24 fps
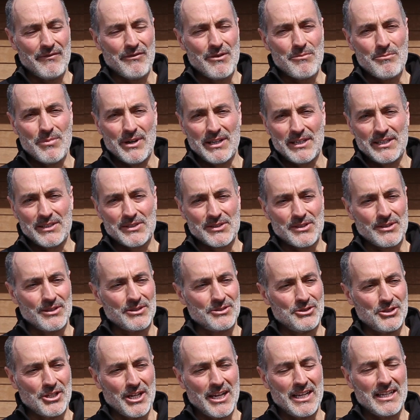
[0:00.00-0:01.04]
Everybody is
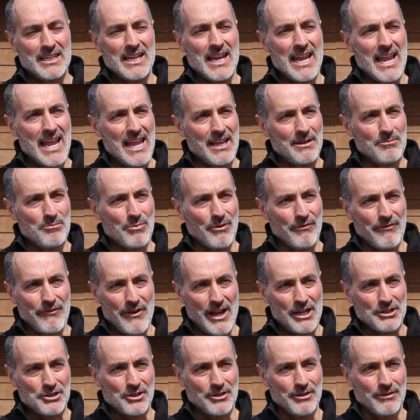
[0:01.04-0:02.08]
legit and
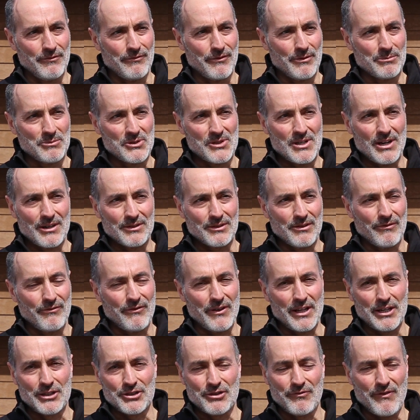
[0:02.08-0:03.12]
professional from start to
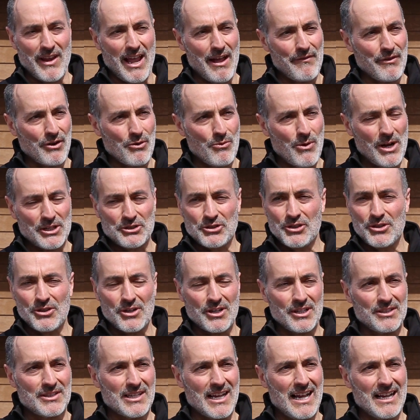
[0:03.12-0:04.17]
finish. If you have a question,
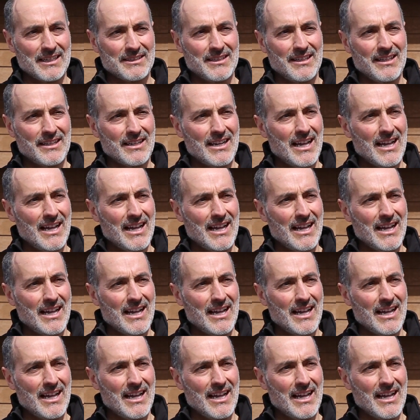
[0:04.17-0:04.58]
you can talk to the